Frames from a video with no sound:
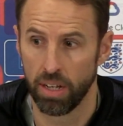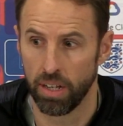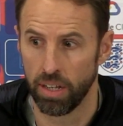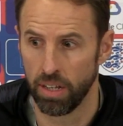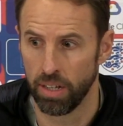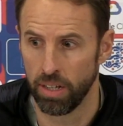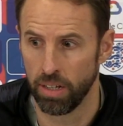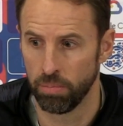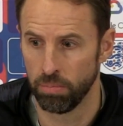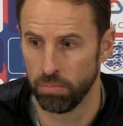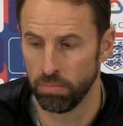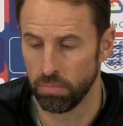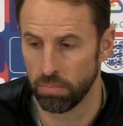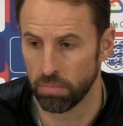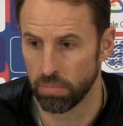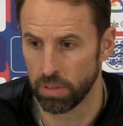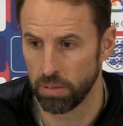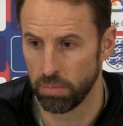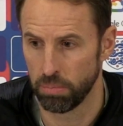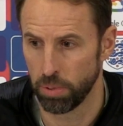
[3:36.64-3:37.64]

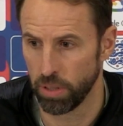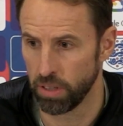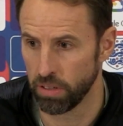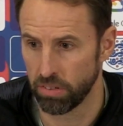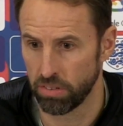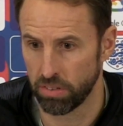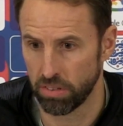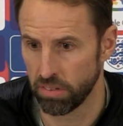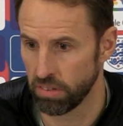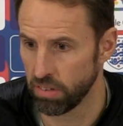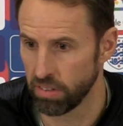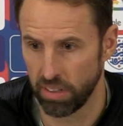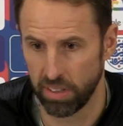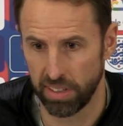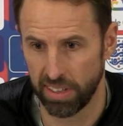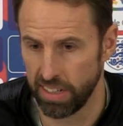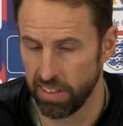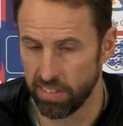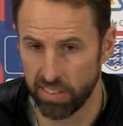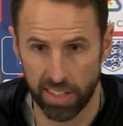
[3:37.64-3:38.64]
Um, but the
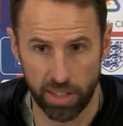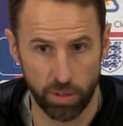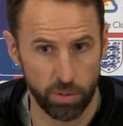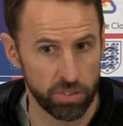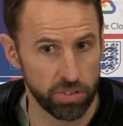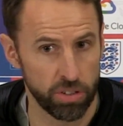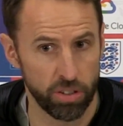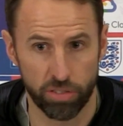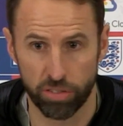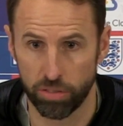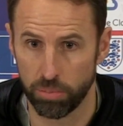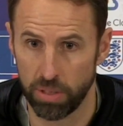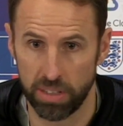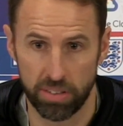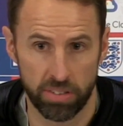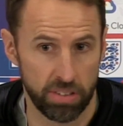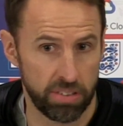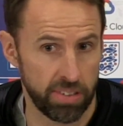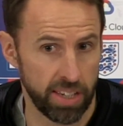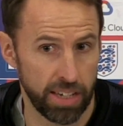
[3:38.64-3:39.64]
detail is not for me
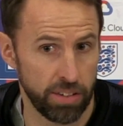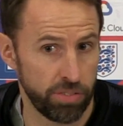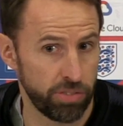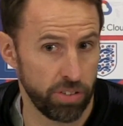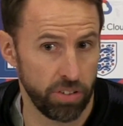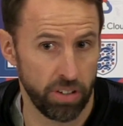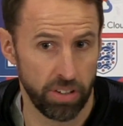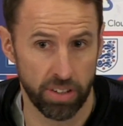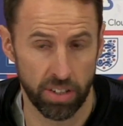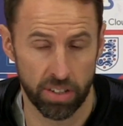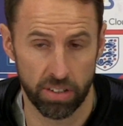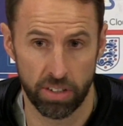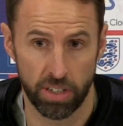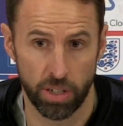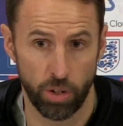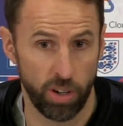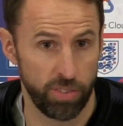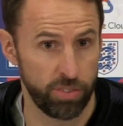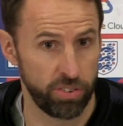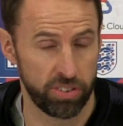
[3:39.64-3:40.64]
to take further. You
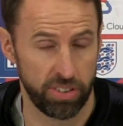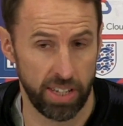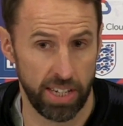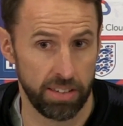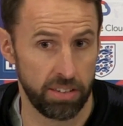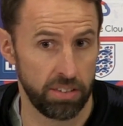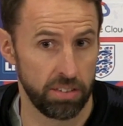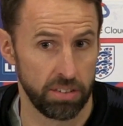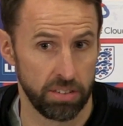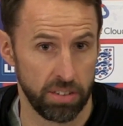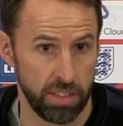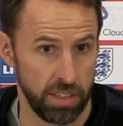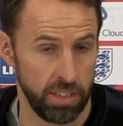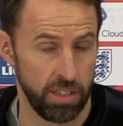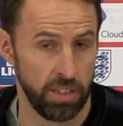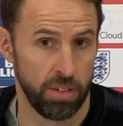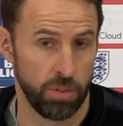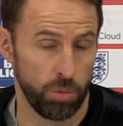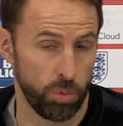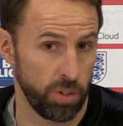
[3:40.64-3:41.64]
know, I've said
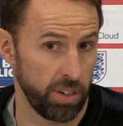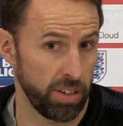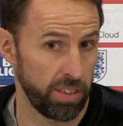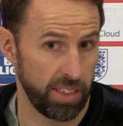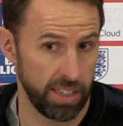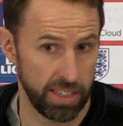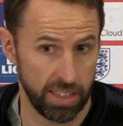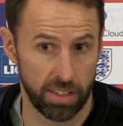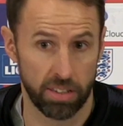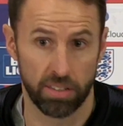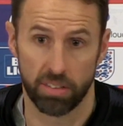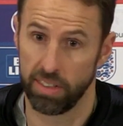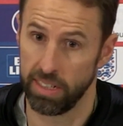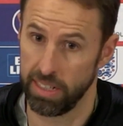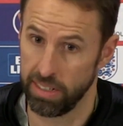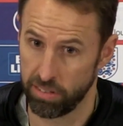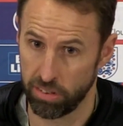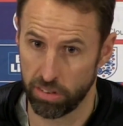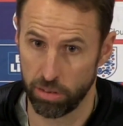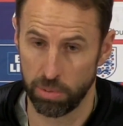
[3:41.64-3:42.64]
what I think
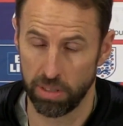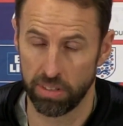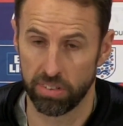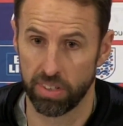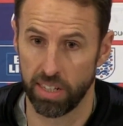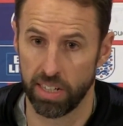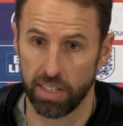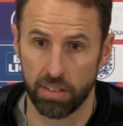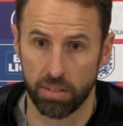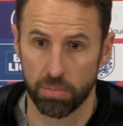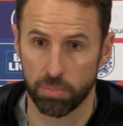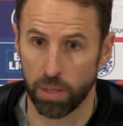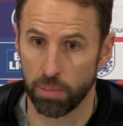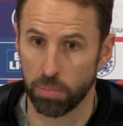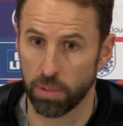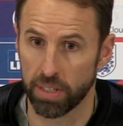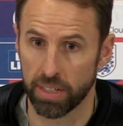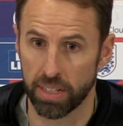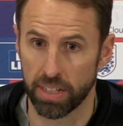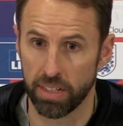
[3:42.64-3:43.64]
needs to be said
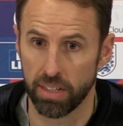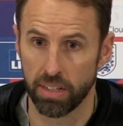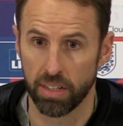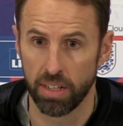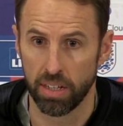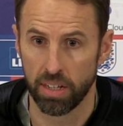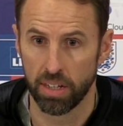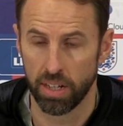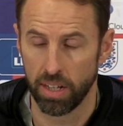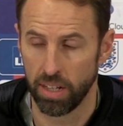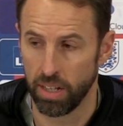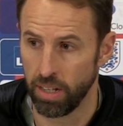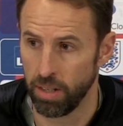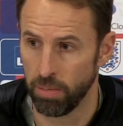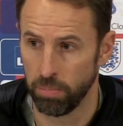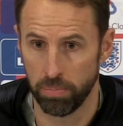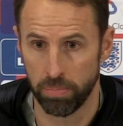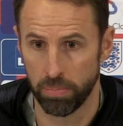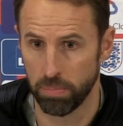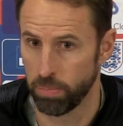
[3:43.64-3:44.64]
publicly,
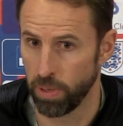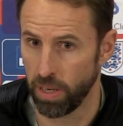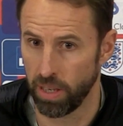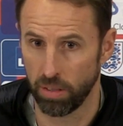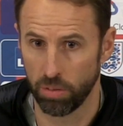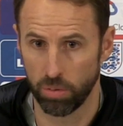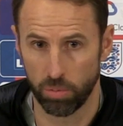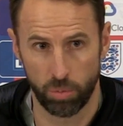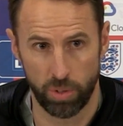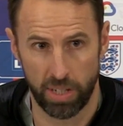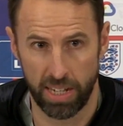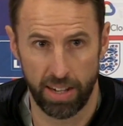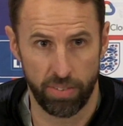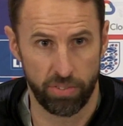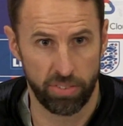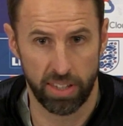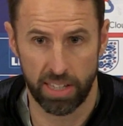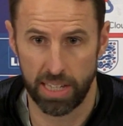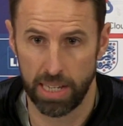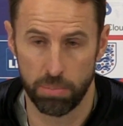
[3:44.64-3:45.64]
um, but we
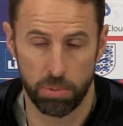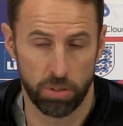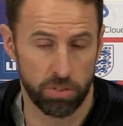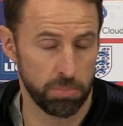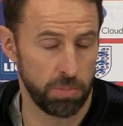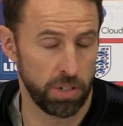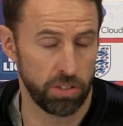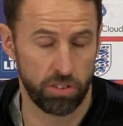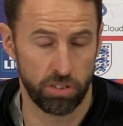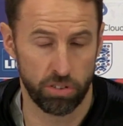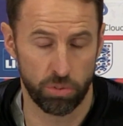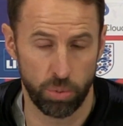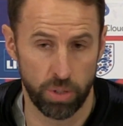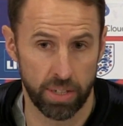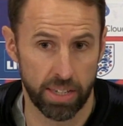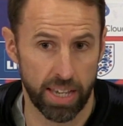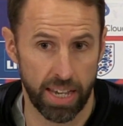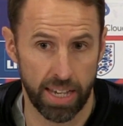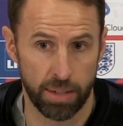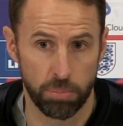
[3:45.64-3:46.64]
have to keep as much as
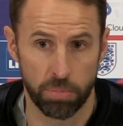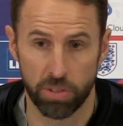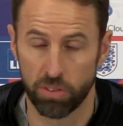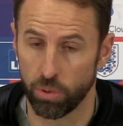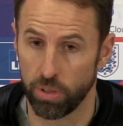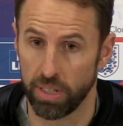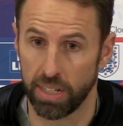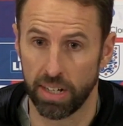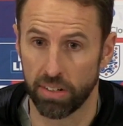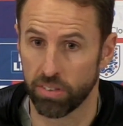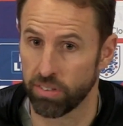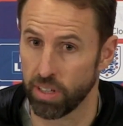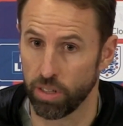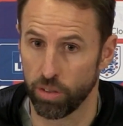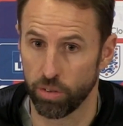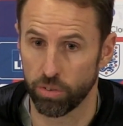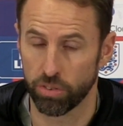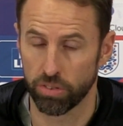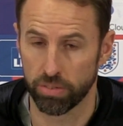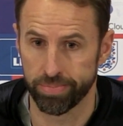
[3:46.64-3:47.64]
we can between
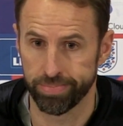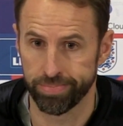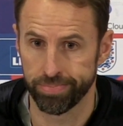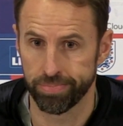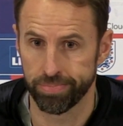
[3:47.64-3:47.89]
ourselves.